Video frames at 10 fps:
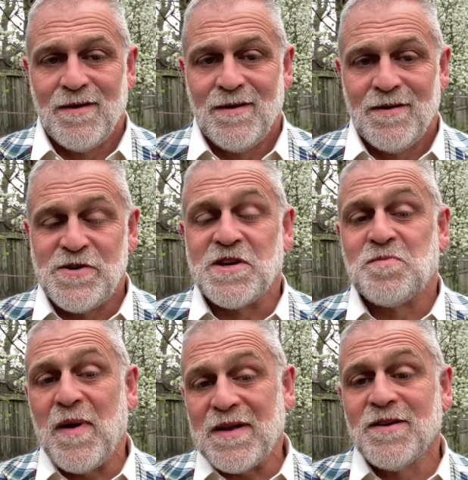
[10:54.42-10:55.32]
she
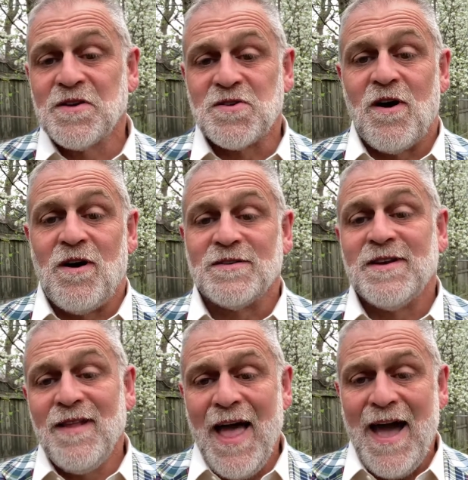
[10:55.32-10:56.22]
expected us all to
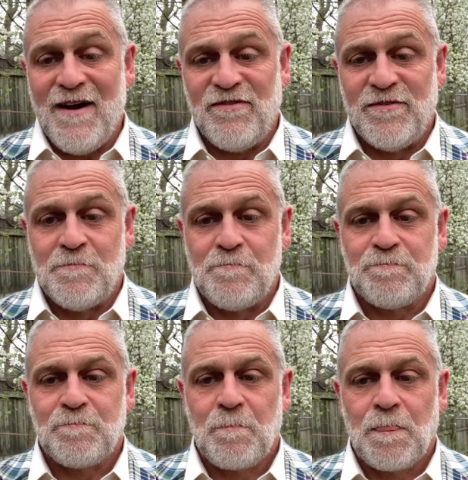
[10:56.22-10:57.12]
laugh.
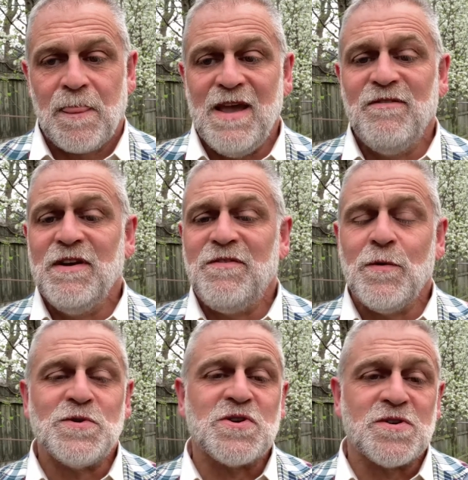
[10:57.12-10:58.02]
Even if it
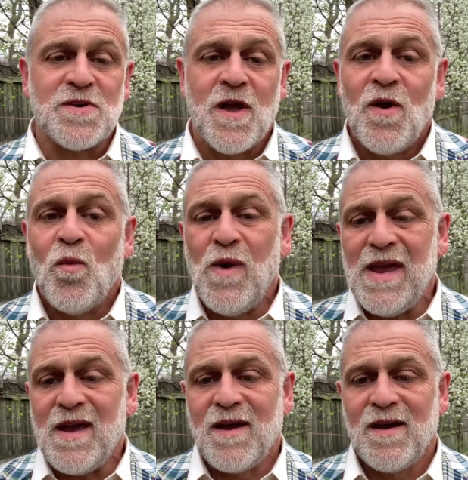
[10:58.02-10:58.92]
was just
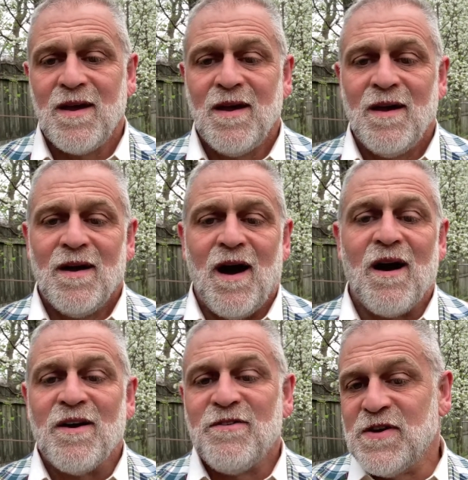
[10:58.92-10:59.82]
weak,
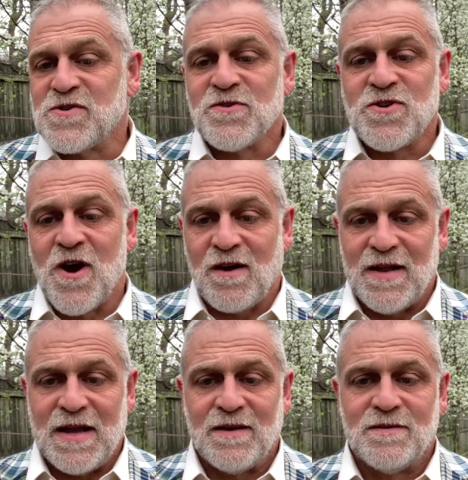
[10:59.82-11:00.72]
artificial chuckling,